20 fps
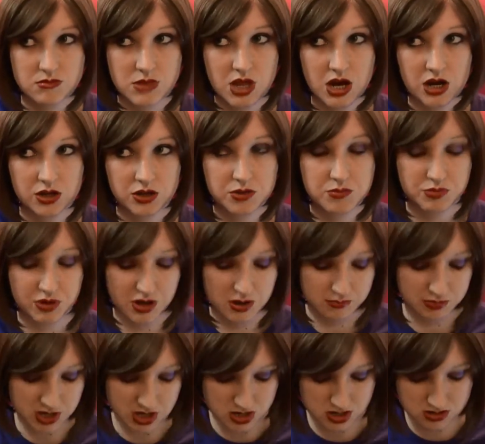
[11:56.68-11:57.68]
heirloom
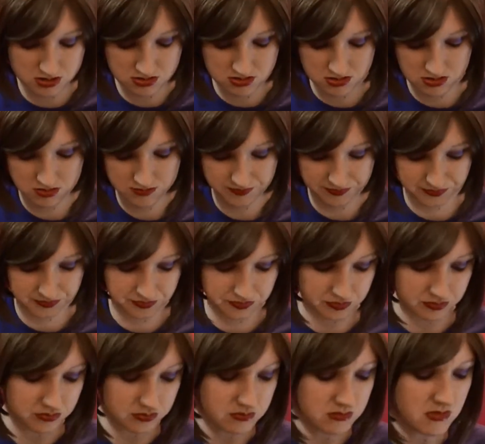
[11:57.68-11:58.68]
pumpkin.
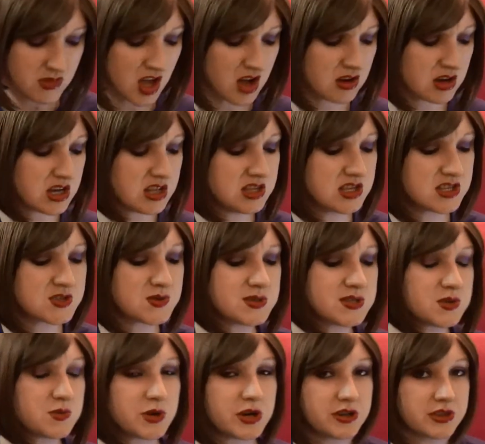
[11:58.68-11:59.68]
Okay, this was
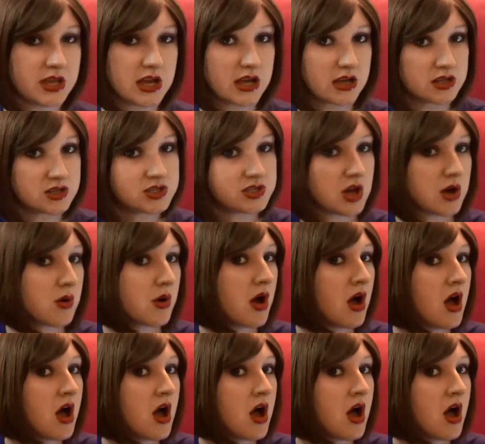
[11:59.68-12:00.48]
the weird thing. So